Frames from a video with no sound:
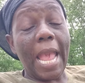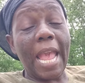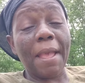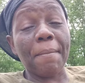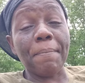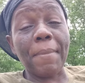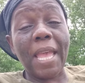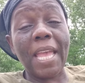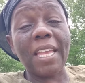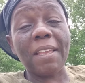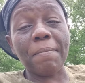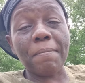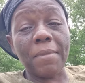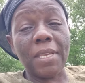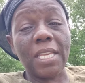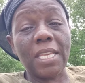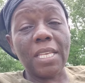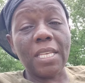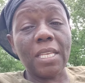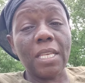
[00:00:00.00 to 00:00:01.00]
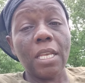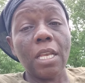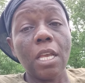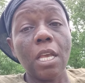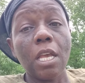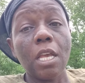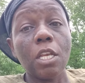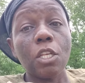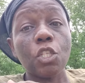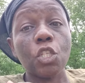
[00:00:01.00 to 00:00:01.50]
and make me
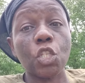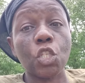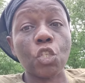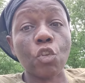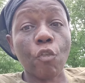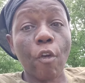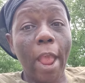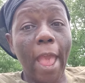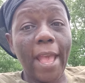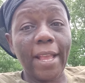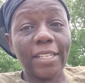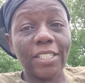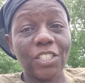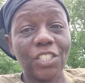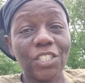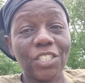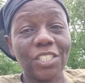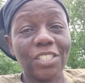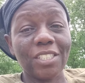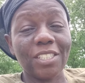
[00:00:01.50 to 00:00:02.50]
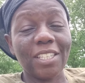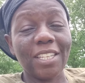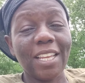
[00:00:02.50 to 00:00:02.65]
scratch.